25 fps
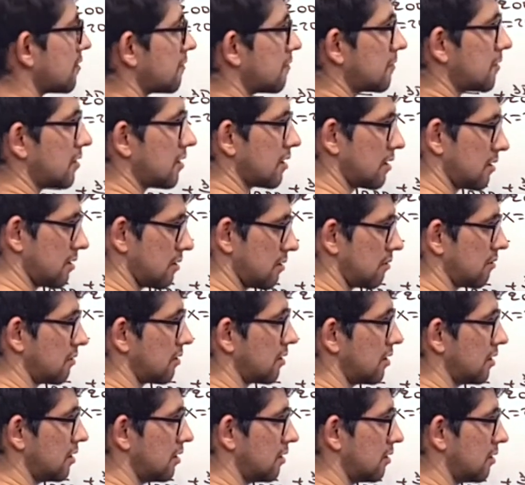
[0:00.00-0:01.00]
over here,
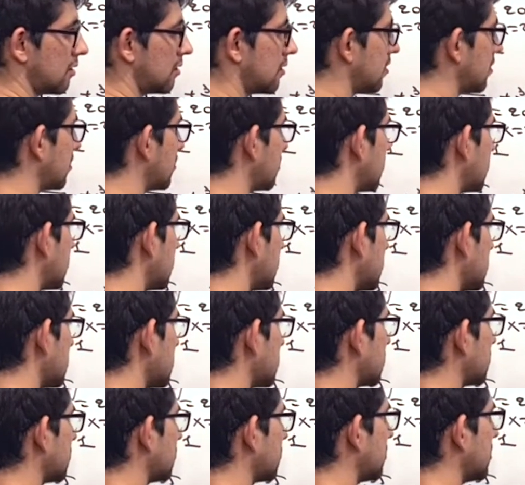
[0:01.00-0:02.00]
okay?
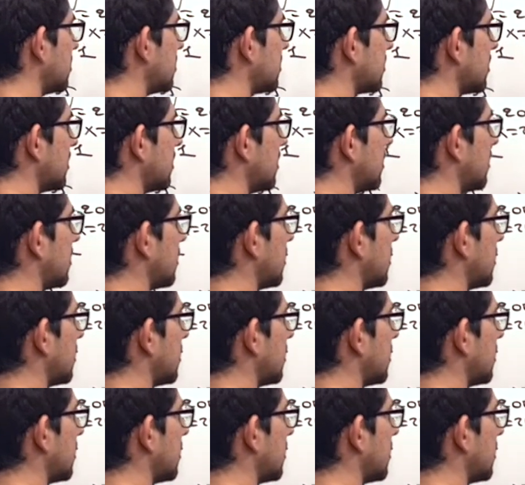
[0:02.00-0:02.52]
So this A